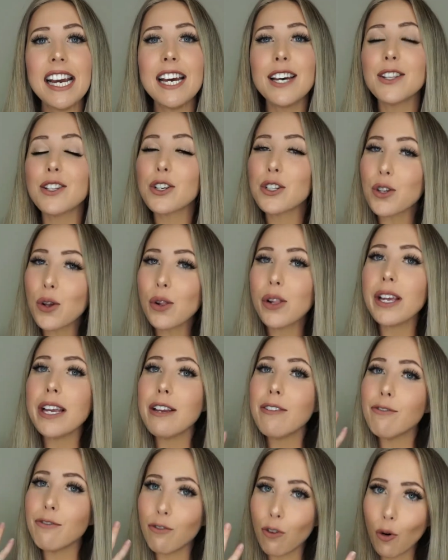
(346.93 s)
There's only
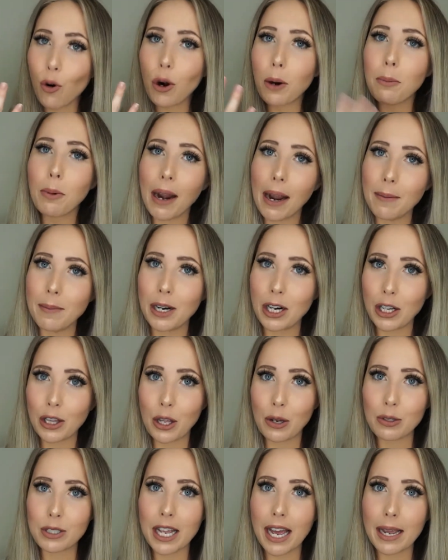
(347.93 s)
4 primary
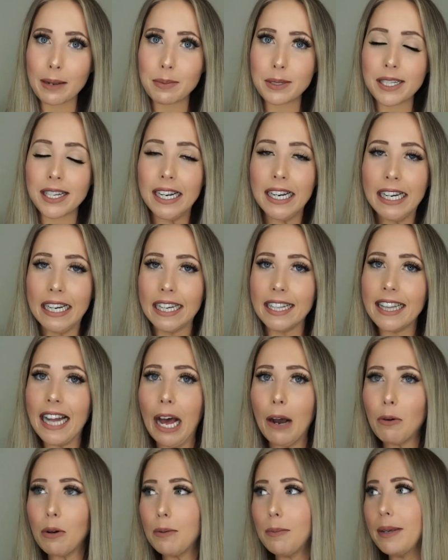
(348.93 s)
loan types, and
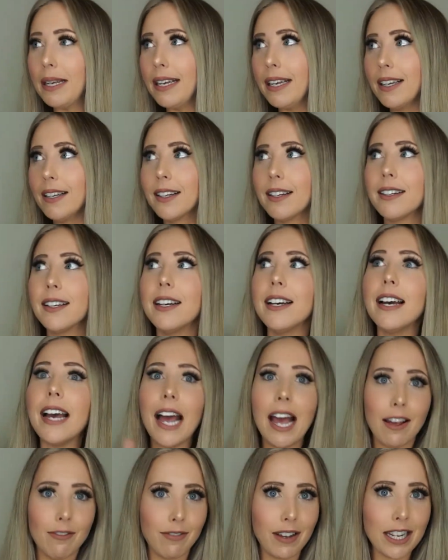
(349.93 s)
that would be
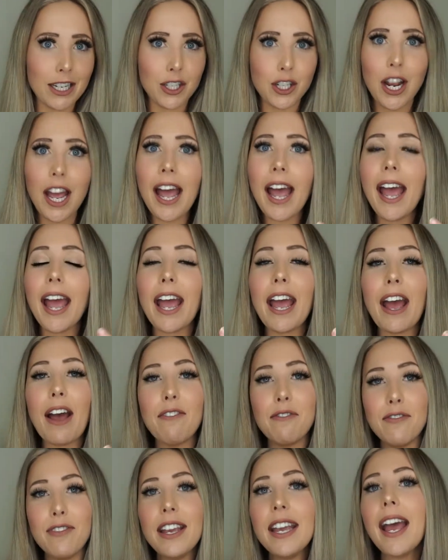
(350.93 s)
FHA,
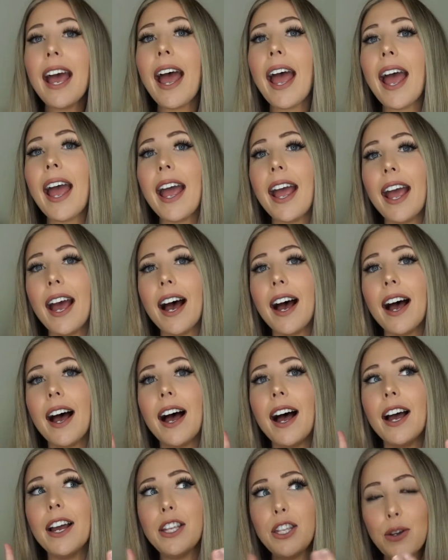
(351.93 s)
VA,
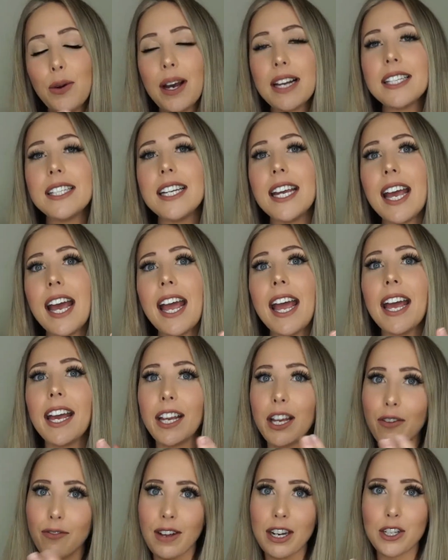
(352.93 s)
USDA, and
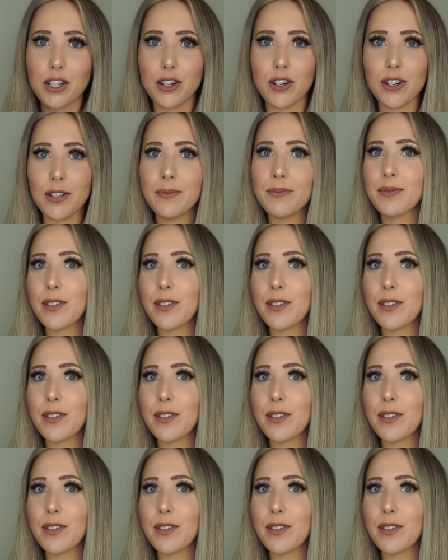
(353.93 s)
conventional.